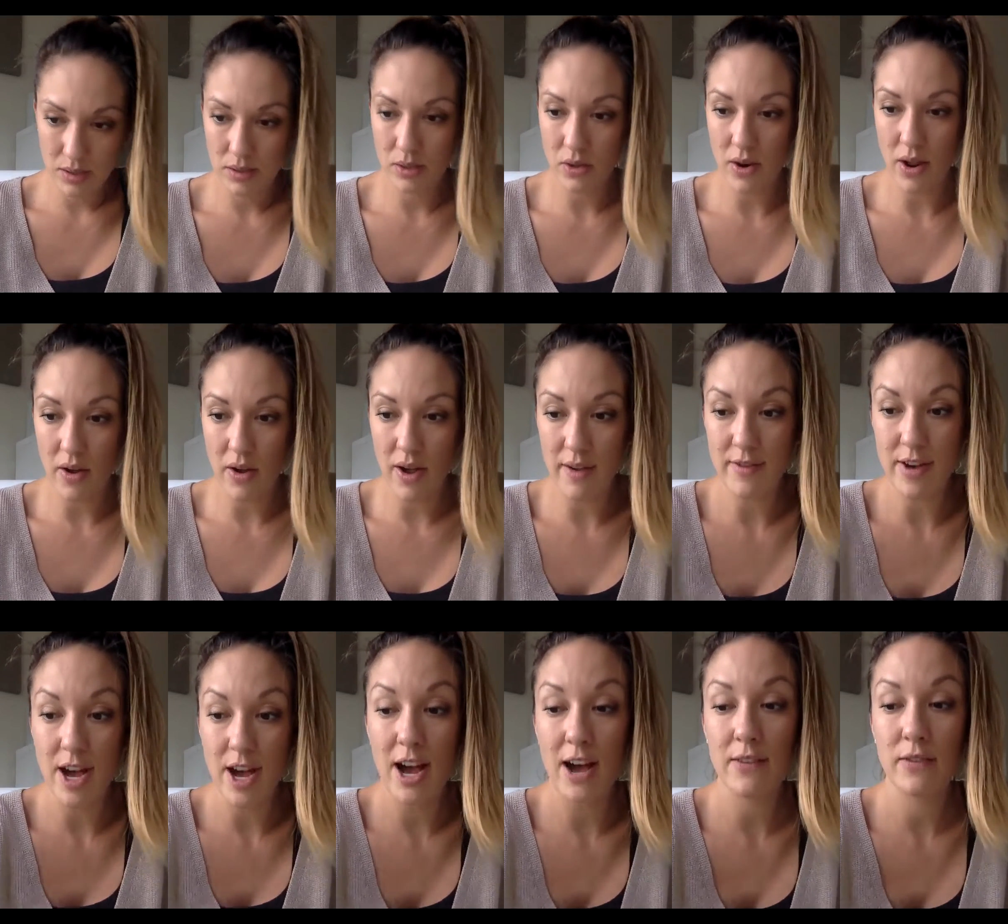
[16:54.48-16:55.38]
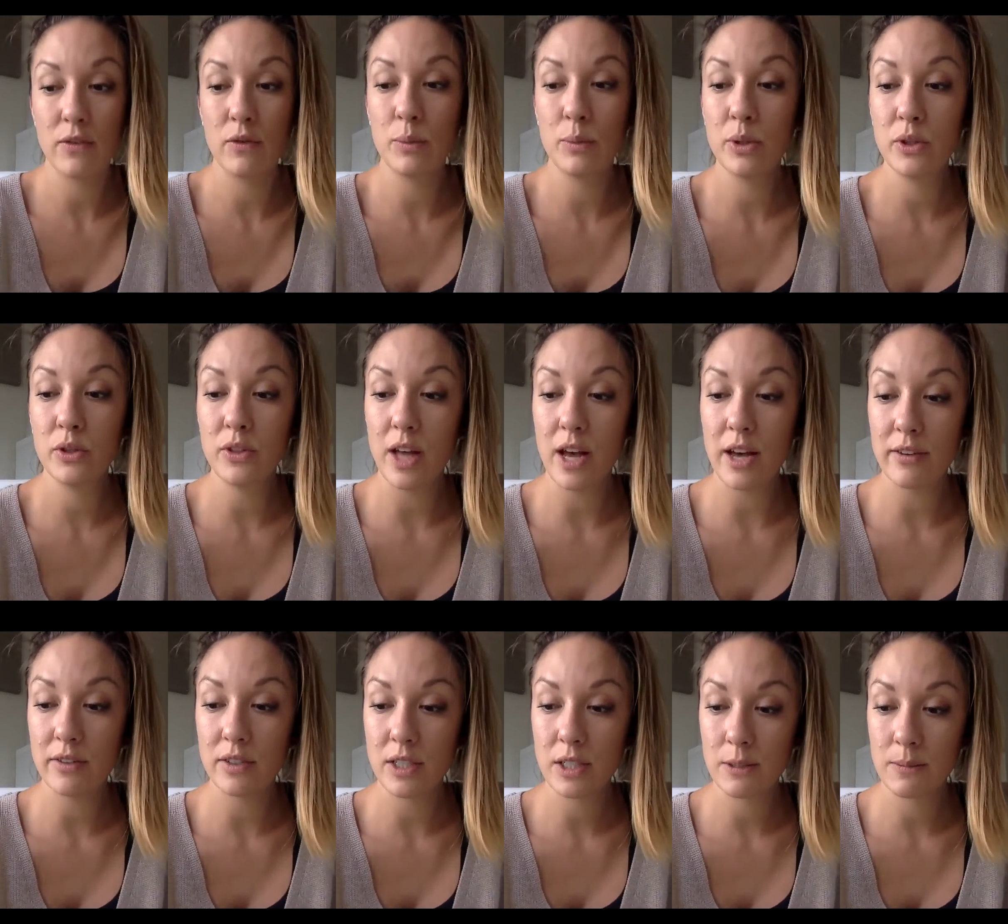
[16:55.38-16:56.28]
So now I have a half of a blue
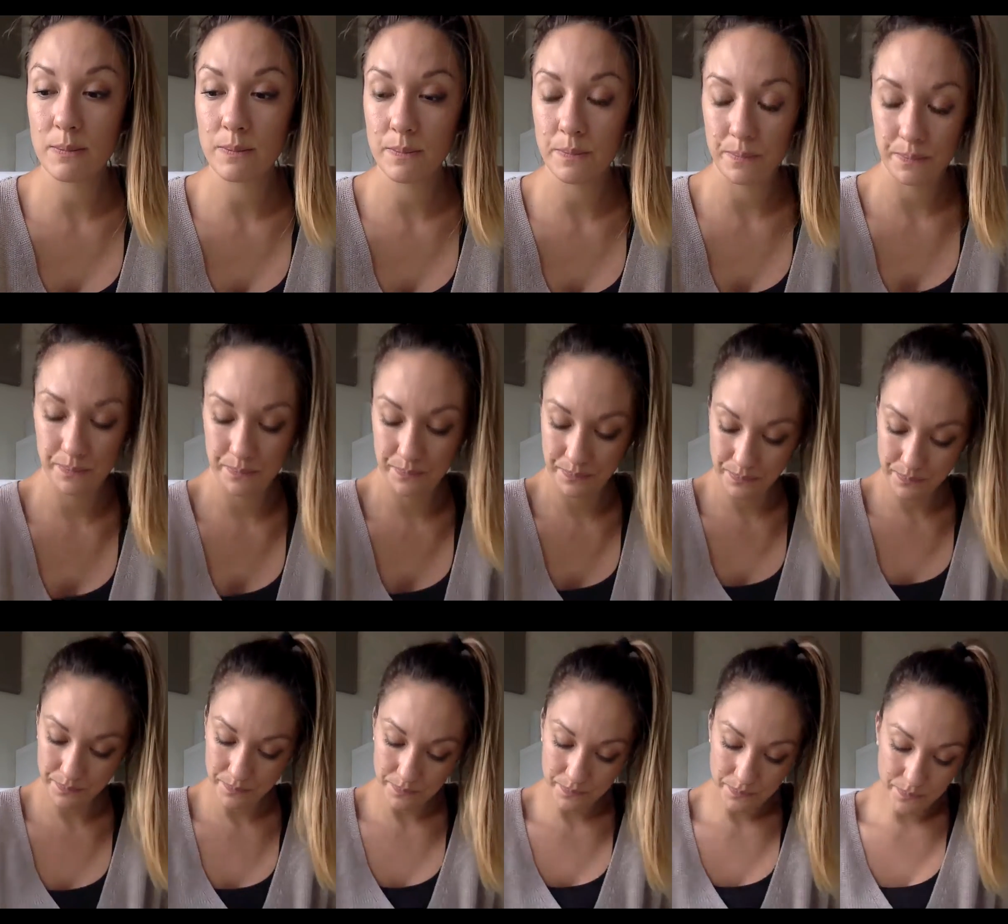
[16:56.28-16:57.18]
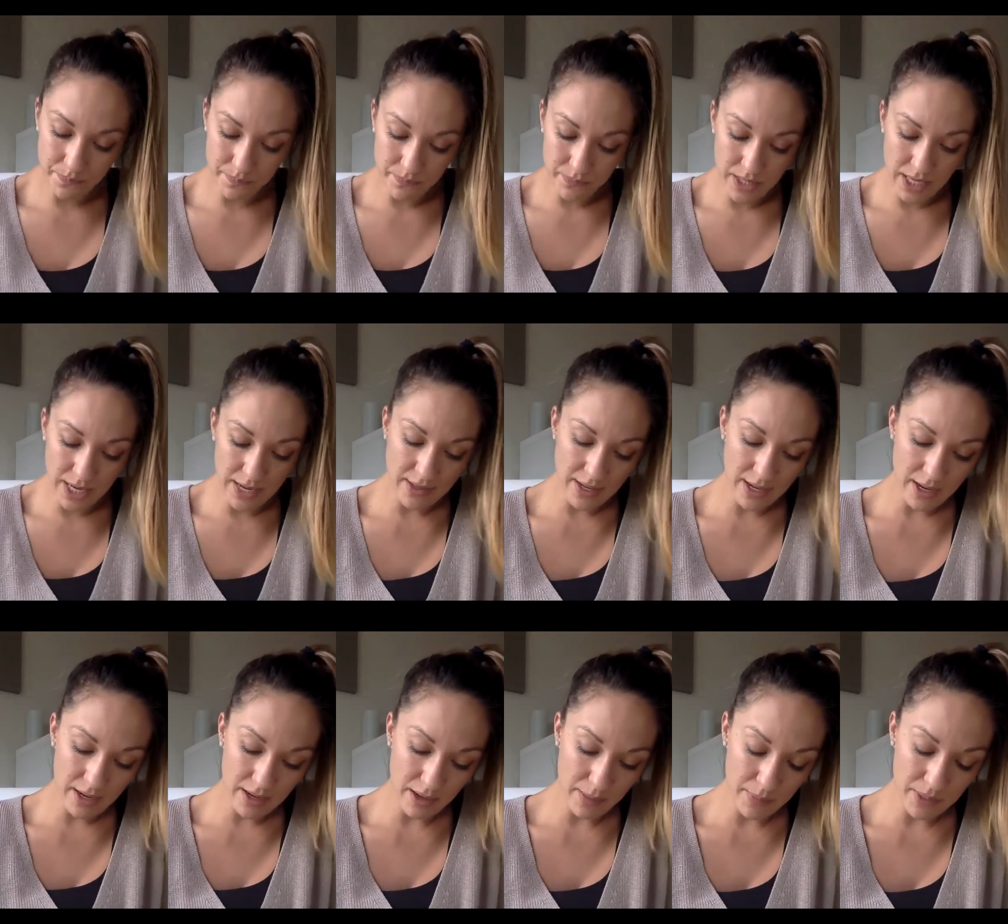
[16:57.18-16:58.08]
left. And
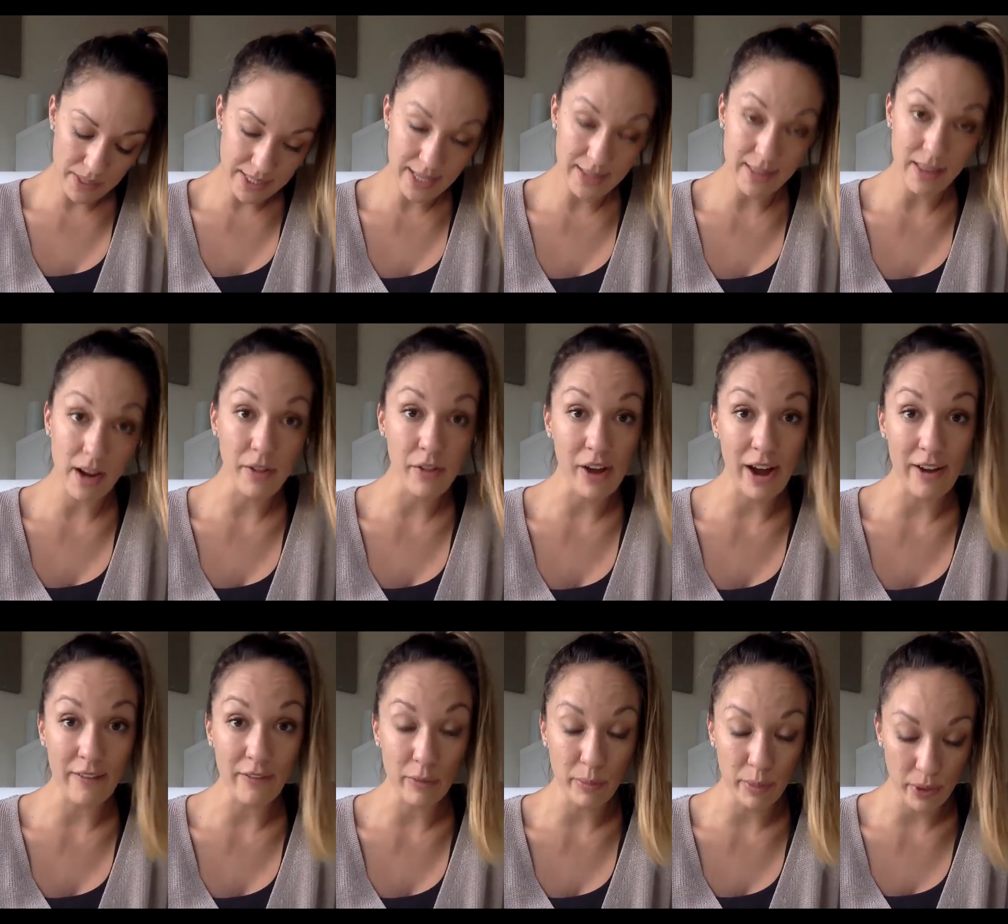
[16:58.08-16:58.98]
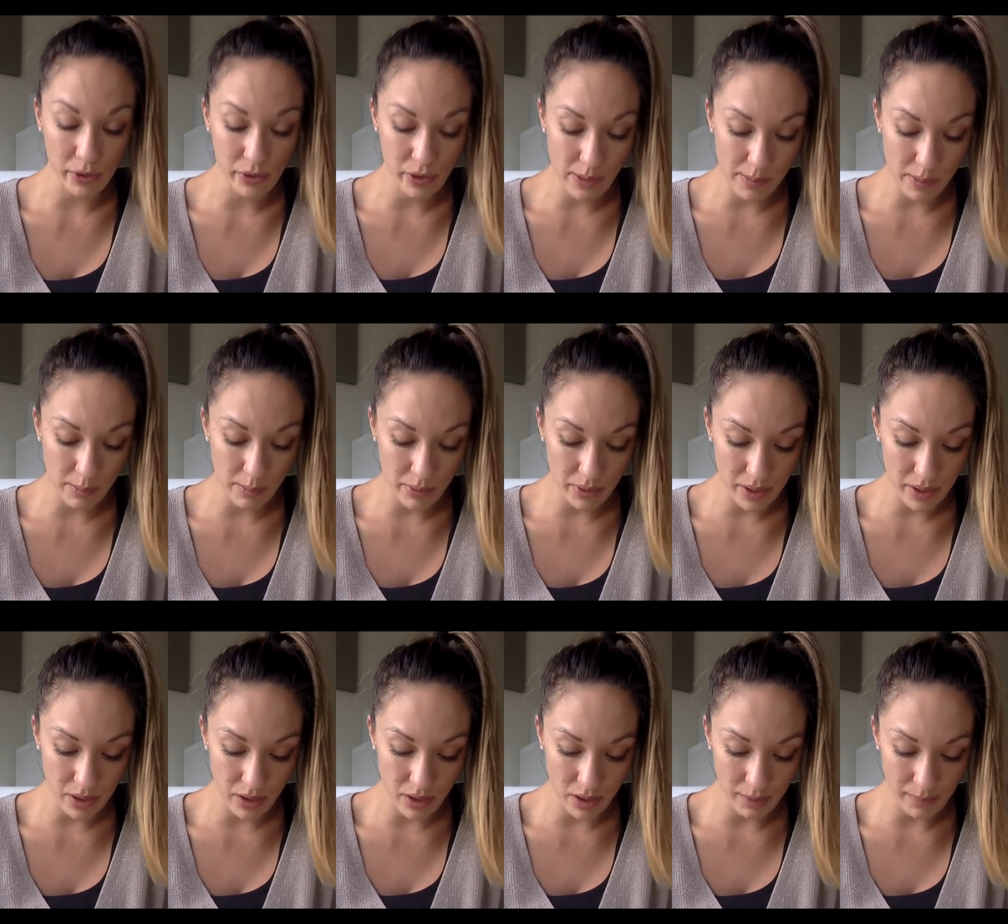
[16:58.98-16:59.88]
then I'm going to take that other half of blue and I'm going to put
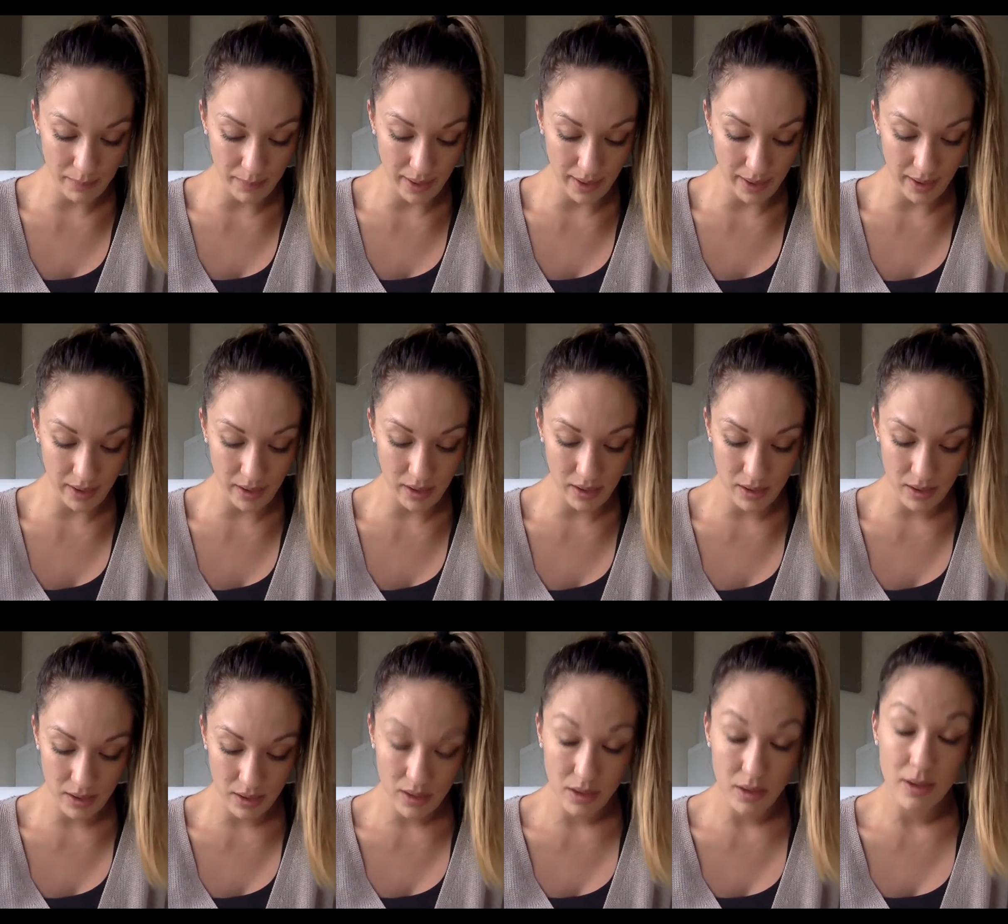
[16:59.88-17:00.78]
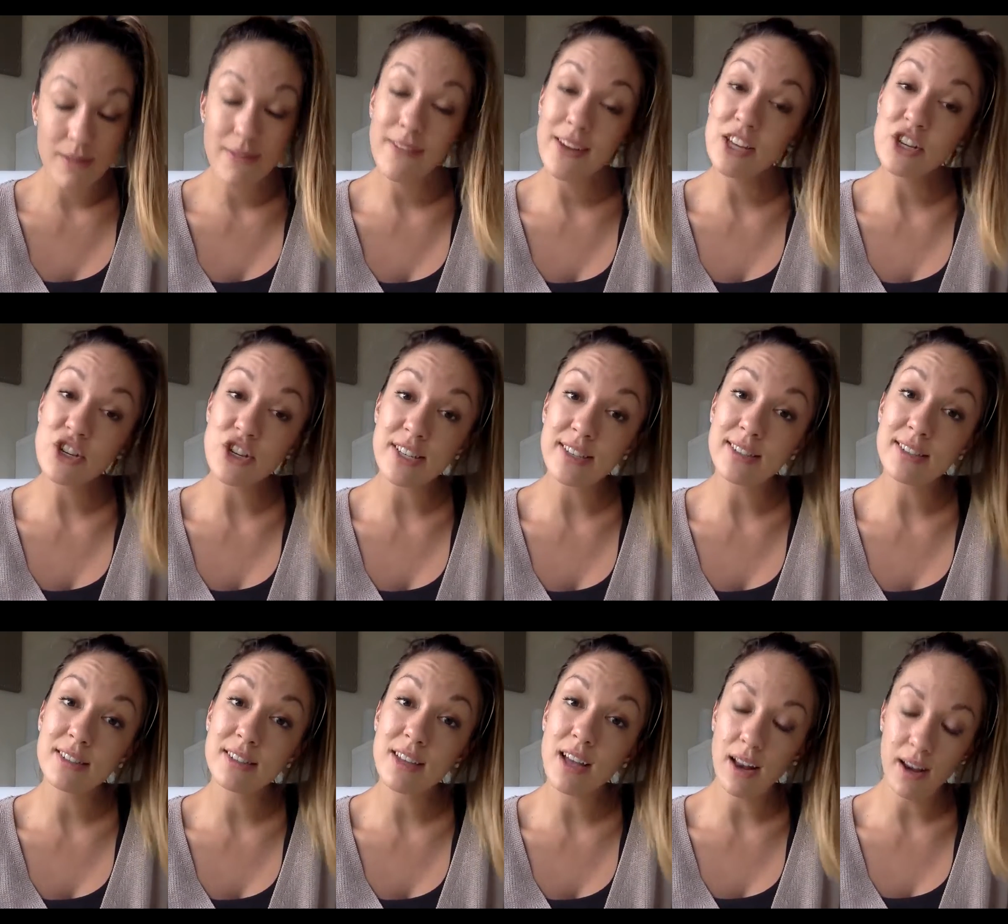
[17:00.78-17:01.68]
it on my veggies
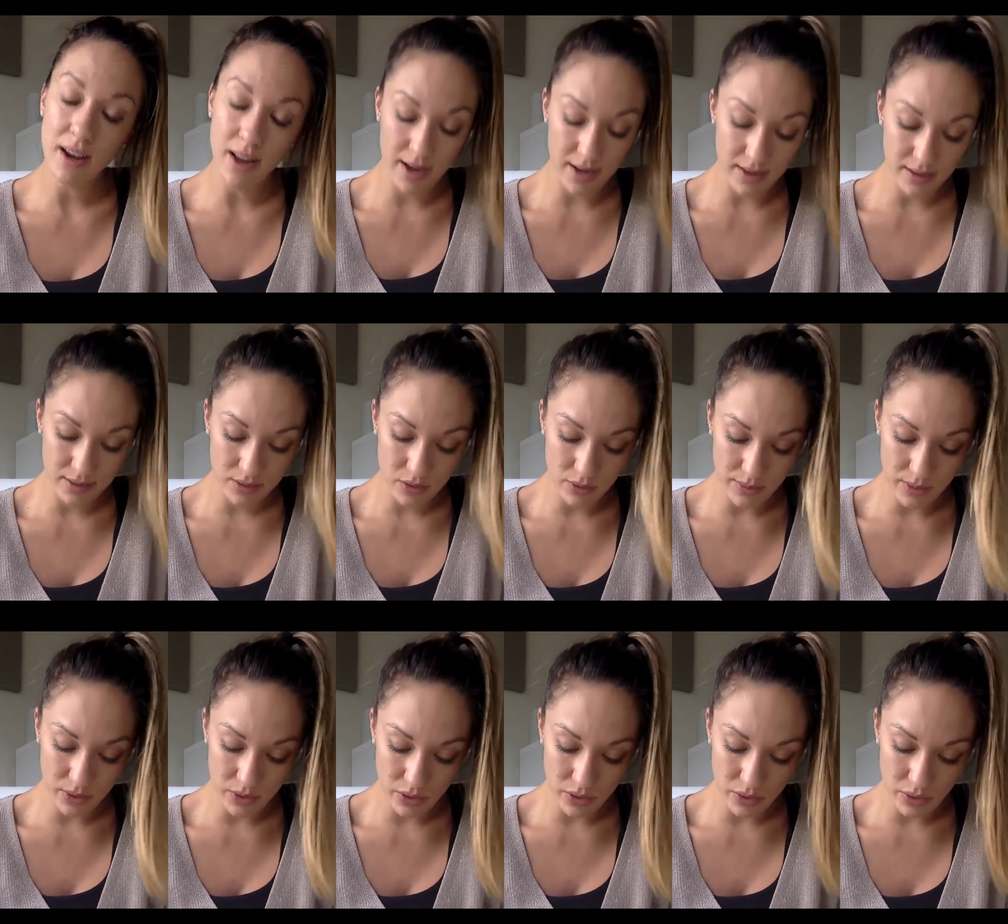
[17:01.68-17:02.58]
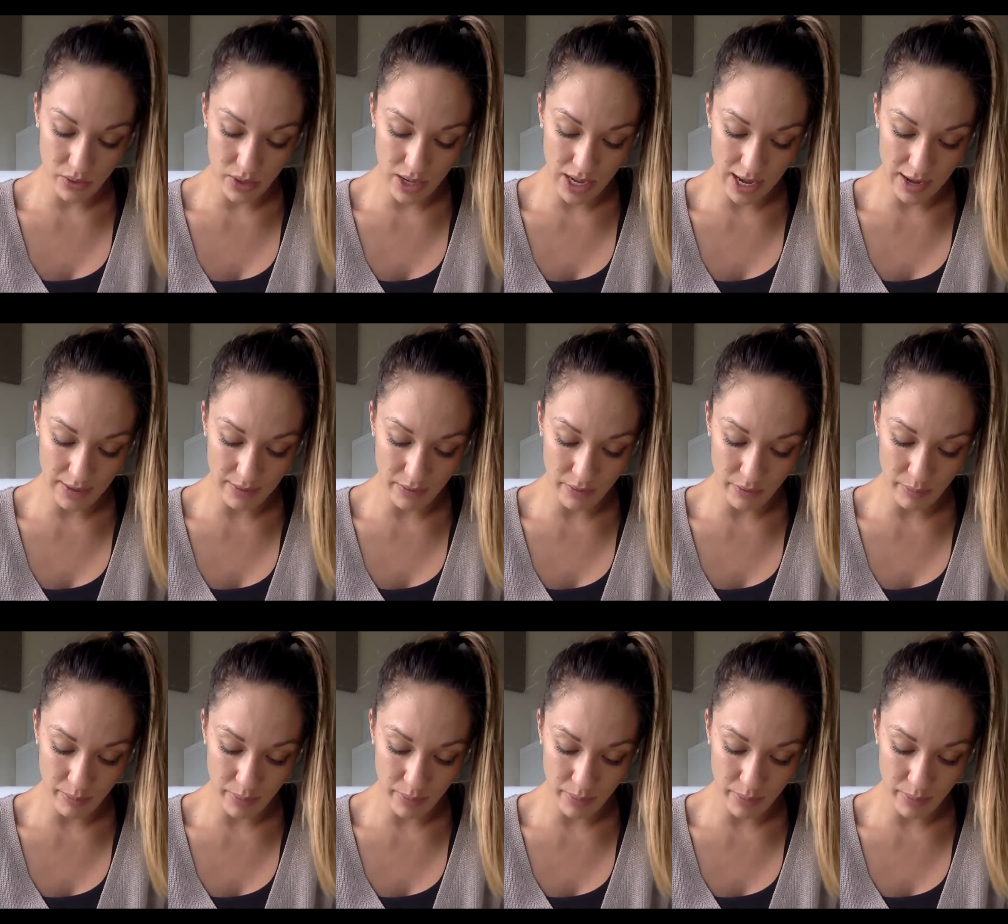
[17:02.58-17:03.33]
at night. So I'm going to do half of a